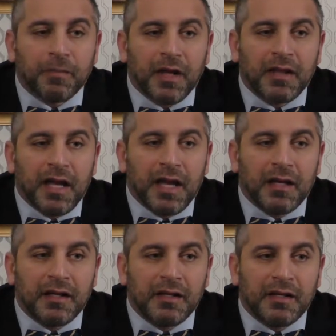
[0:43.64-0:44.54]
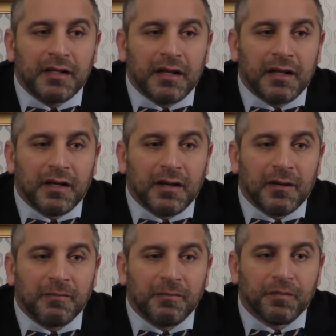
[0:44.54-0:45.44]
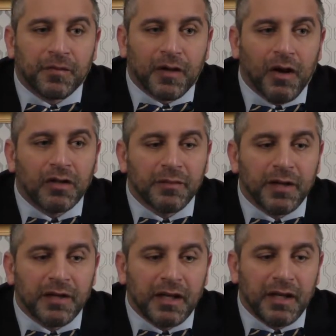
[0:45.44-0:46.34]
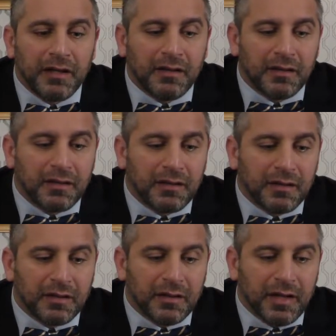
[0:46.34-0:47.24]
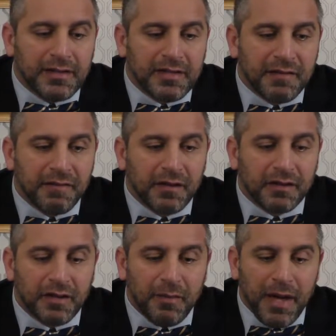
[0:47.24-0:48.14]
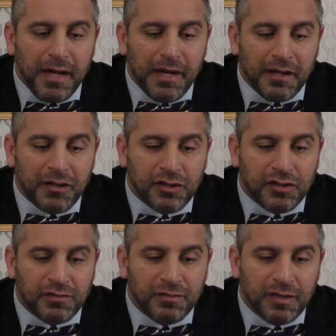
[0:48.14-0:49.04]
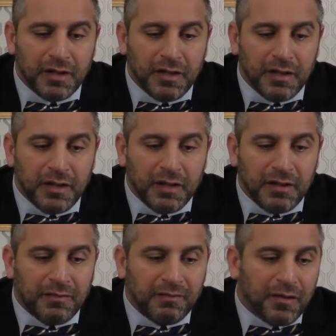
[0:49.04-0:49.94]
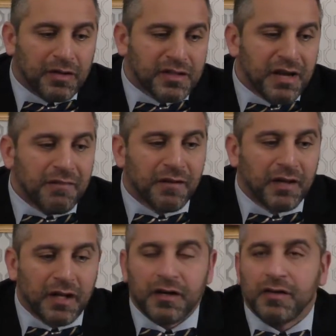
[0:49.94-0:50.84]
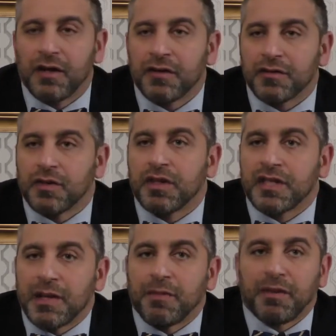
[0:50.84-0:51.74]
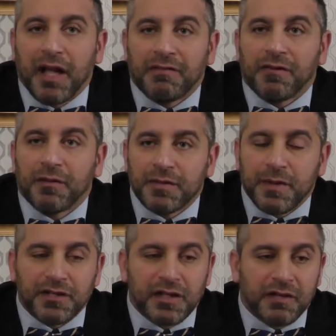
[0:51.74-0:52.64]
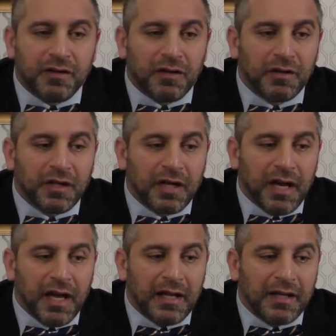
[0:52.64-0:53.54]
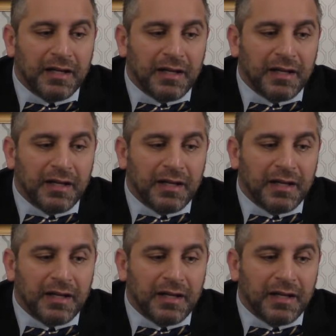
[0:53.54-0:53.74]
And then ultimately, it's difficult to manage several integrators with this type of platform, especially if you're looking at